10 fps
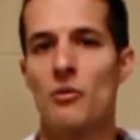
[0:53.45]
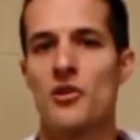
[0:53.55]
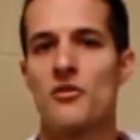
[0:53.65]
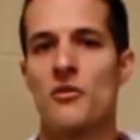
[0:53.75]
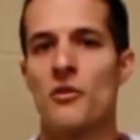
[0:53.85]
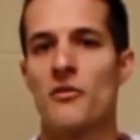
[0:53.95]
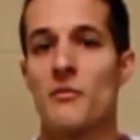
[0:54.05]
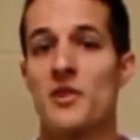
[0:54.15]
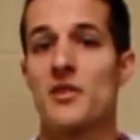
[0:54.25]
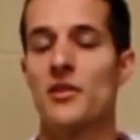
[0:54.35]
which is grown
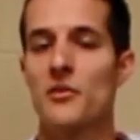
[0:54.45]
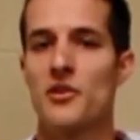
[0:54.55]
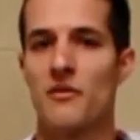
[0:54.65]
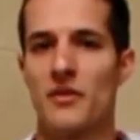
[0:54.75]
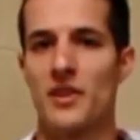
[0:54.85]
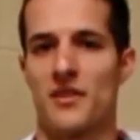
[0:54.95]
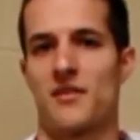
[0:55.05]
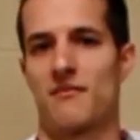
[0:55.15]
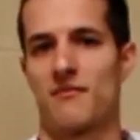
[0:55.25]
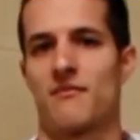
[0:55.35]
from the solution phase.